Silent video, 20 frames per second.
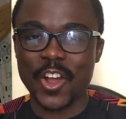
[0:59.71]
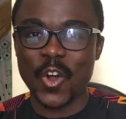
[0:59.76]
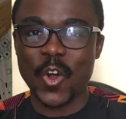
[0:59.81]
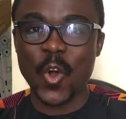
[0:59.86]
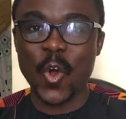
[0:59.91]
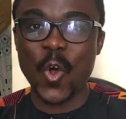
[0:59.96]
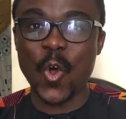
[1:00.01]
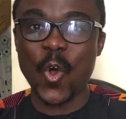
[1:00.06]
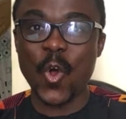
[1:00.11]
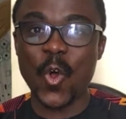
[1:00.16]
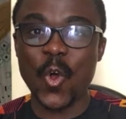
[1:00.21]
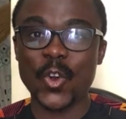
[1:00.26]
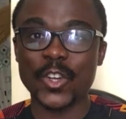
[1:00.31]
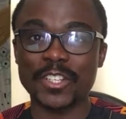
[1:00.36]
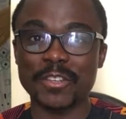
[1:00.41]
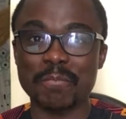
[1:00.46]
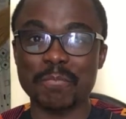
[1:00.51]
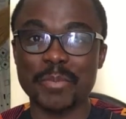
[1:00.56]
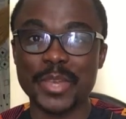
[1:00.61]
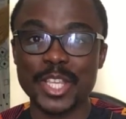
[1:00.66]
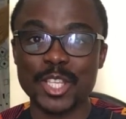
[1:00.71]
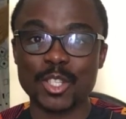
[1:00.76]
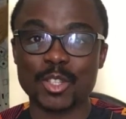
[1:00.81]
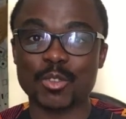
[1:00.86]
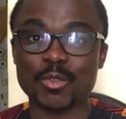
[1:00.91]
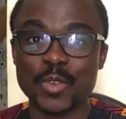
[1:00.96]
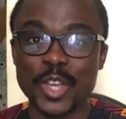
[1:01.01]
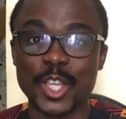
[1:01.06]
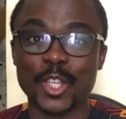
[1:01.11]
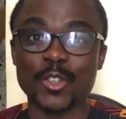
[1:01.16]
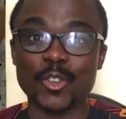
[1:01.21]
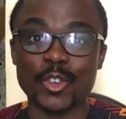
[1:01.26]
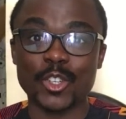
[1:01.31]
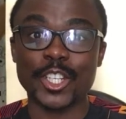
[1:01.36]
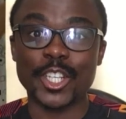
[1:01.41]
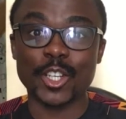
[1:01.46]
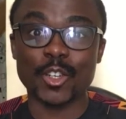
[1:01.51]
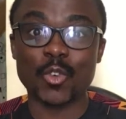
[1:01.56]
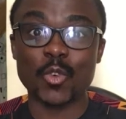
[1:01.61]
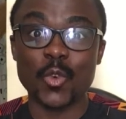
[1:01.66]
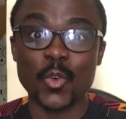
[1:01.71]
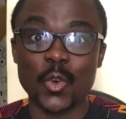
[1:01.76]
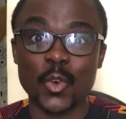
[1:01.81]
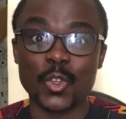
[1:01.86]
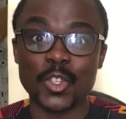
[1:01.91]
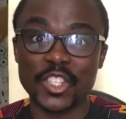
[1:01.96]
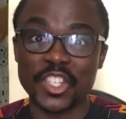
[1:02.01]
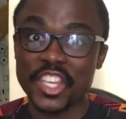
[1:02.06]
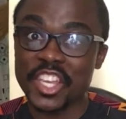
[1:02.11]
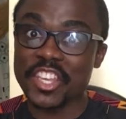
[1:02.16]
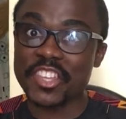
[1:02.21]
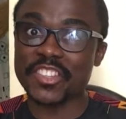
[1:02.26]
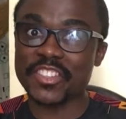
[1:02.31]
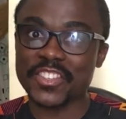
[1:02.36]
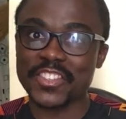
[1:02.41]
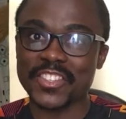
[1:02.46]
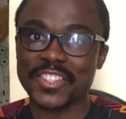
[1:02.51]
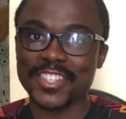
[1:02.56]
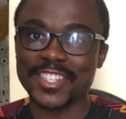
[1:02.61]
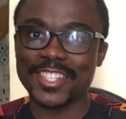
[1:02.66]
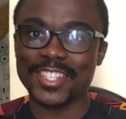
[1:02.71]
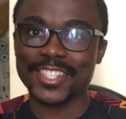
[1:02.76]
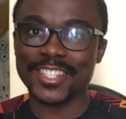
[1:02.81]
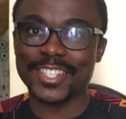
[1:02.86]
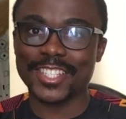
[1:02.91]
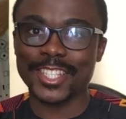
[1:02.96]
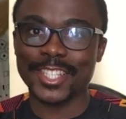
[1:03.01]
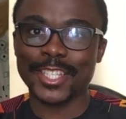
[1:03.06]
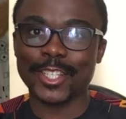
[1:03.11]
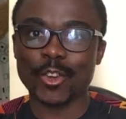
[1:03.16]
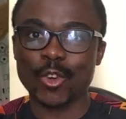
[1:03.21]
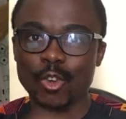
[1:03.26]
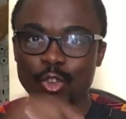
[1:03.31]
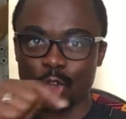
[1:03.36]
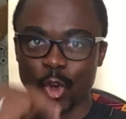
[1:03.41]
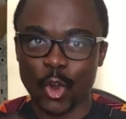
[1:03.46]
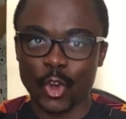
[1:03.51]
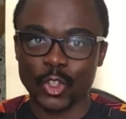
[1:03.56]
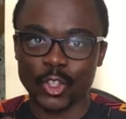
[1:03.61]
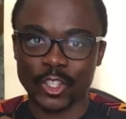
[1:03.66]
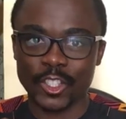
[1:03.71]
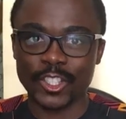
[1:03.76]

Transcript: All the beans where you don't cook since it go done